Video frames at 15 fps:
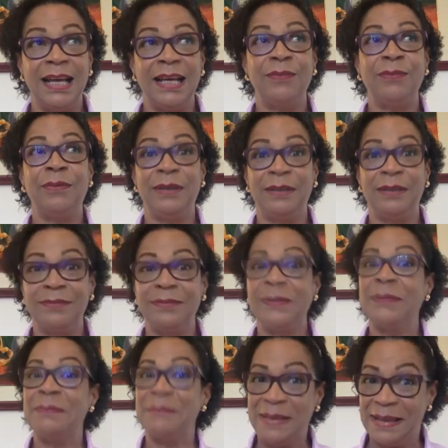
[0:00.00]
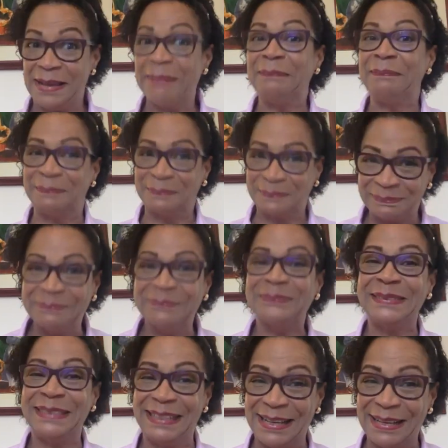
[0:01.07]
One of them, yeah.
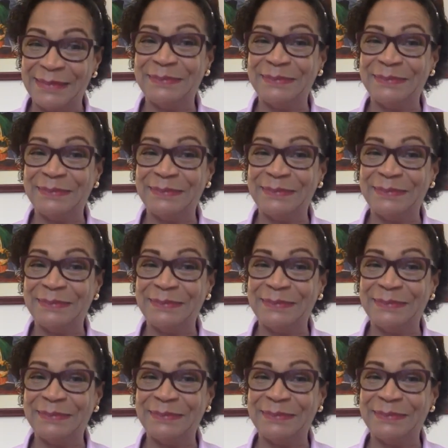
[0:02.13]
Yeah.